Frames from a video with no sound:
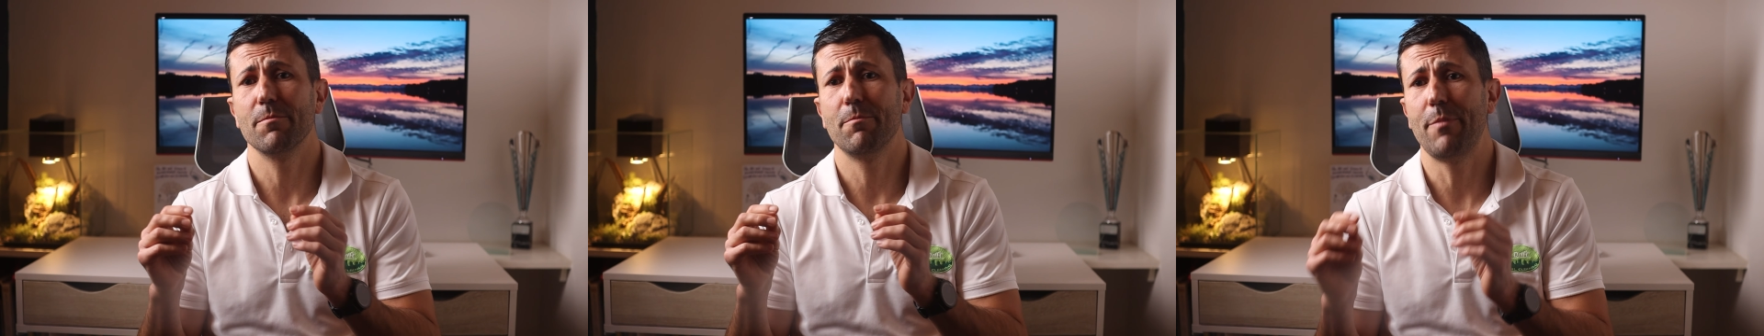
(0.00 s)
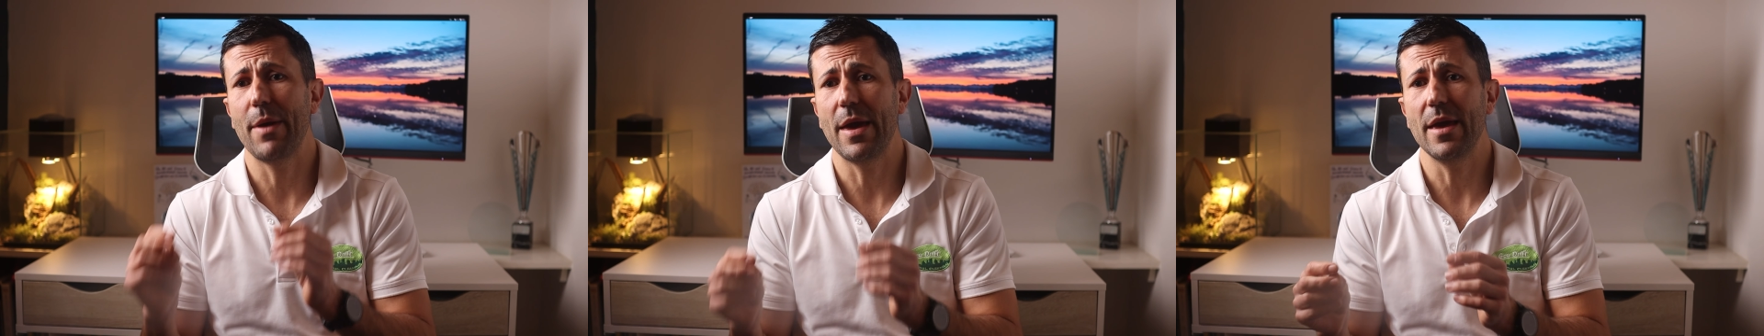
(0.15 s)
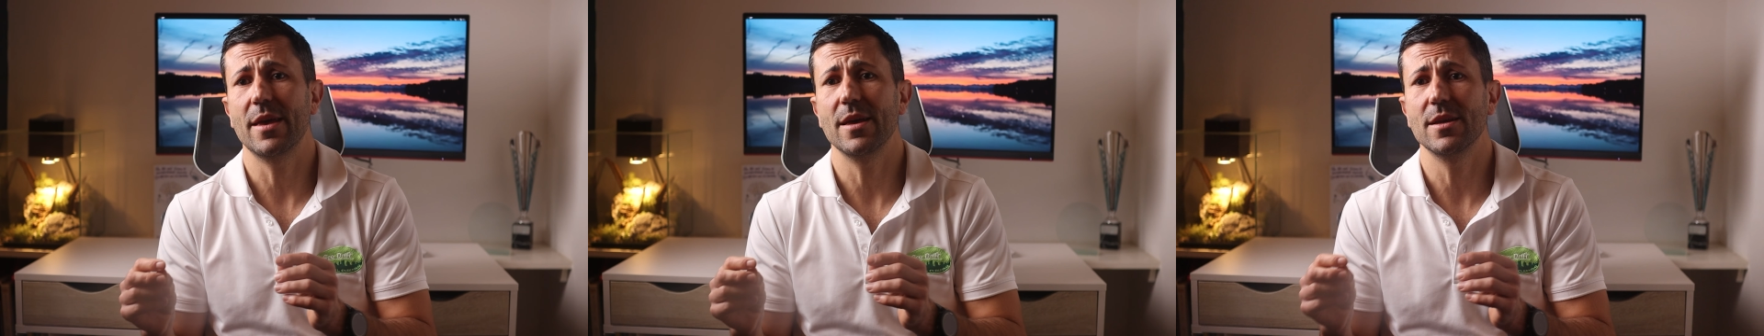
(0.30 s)

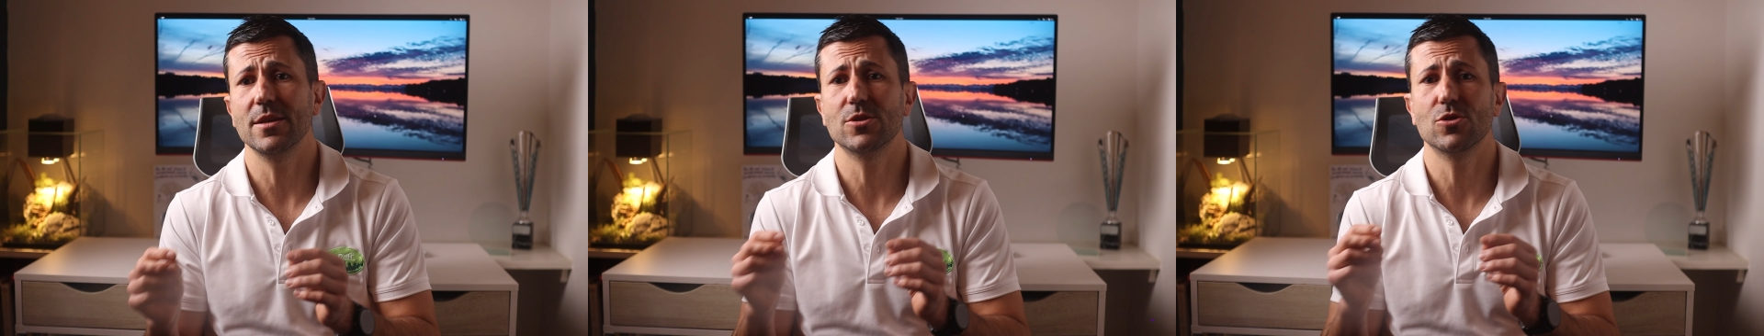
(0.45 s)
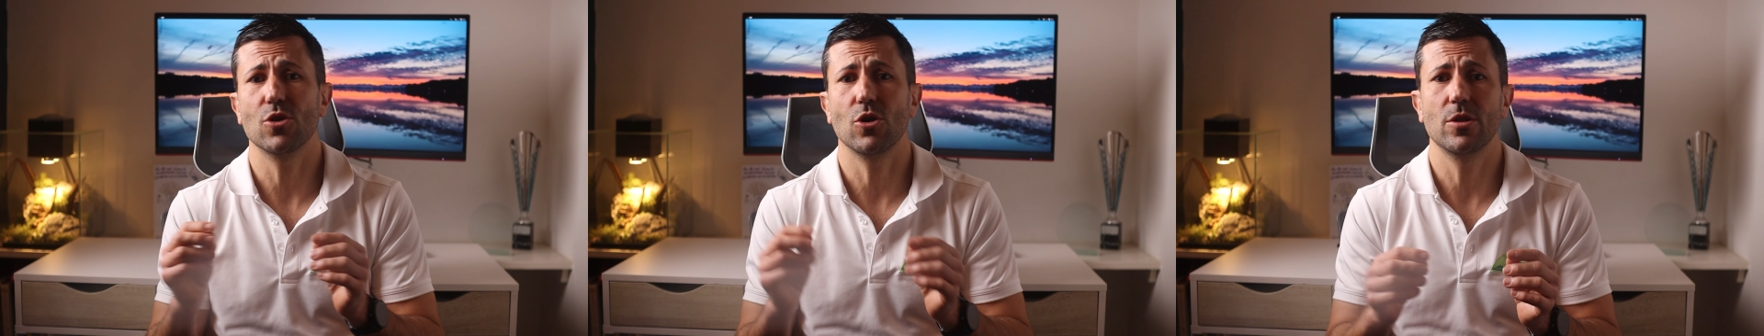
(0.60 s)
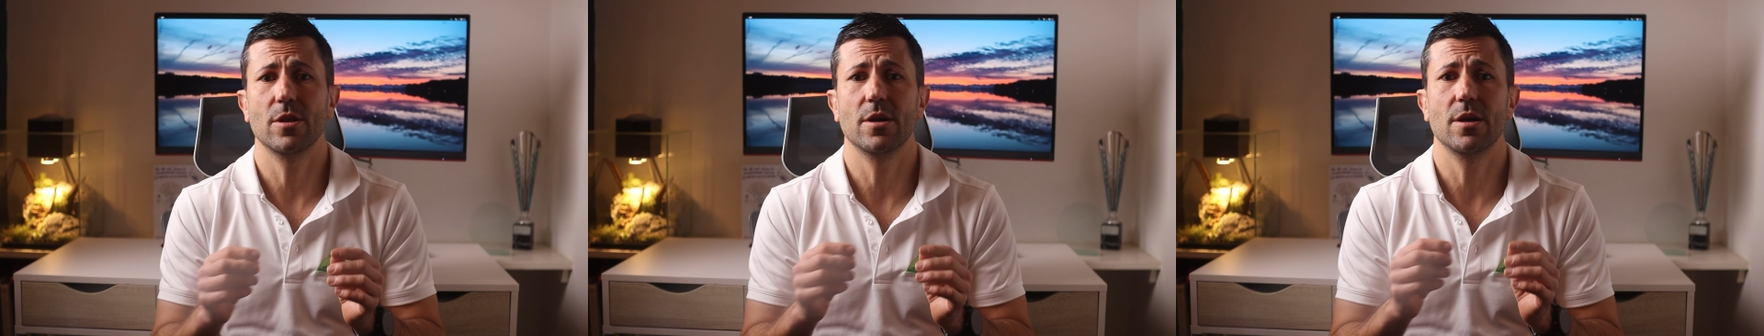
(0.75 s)
baking
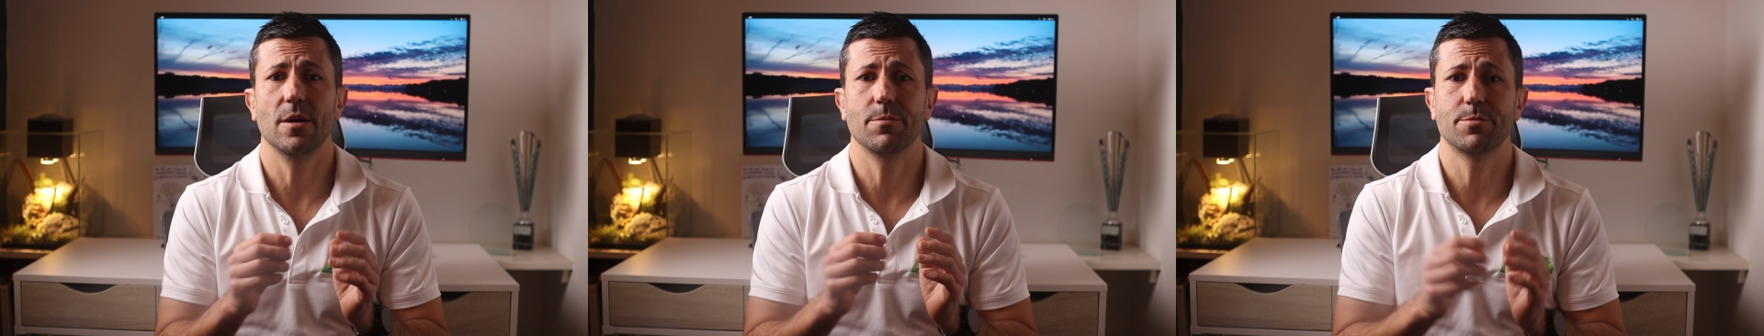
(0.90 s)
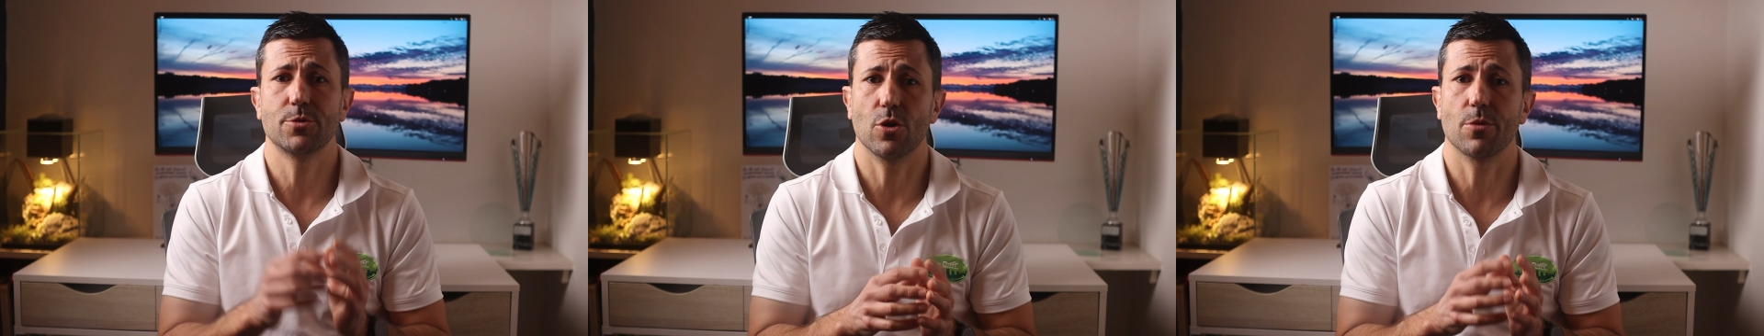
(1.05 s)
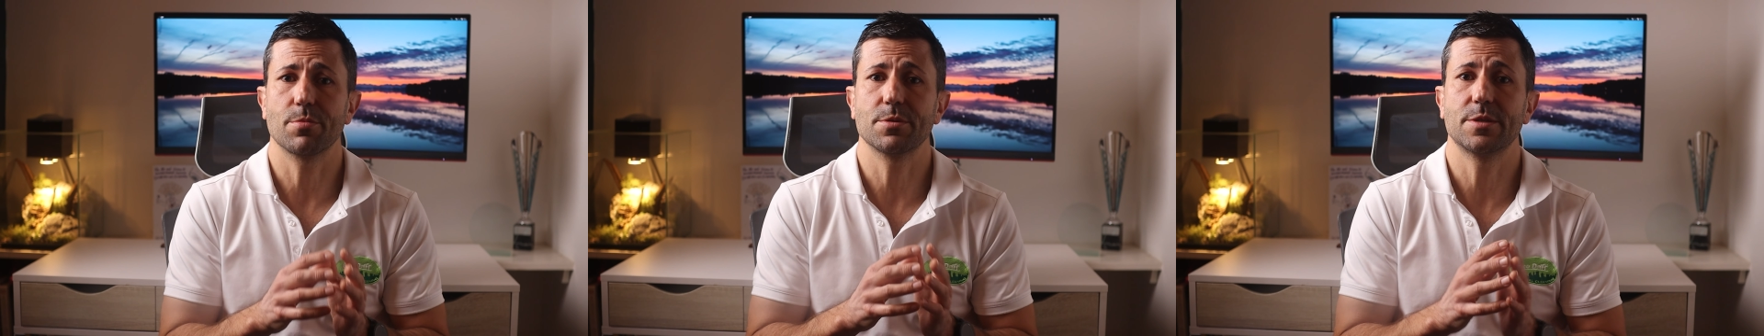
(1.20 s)
soda
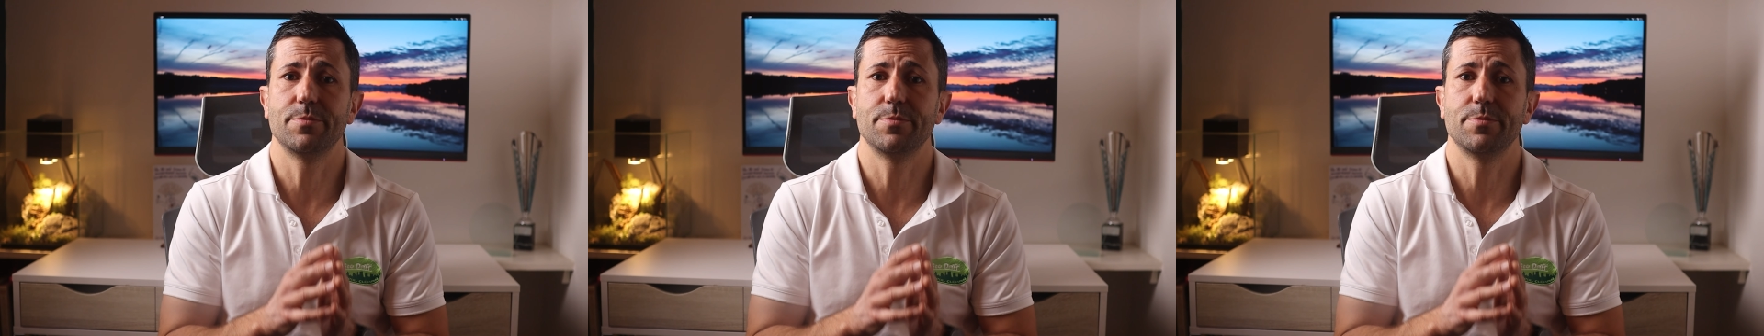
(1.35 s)
absorbs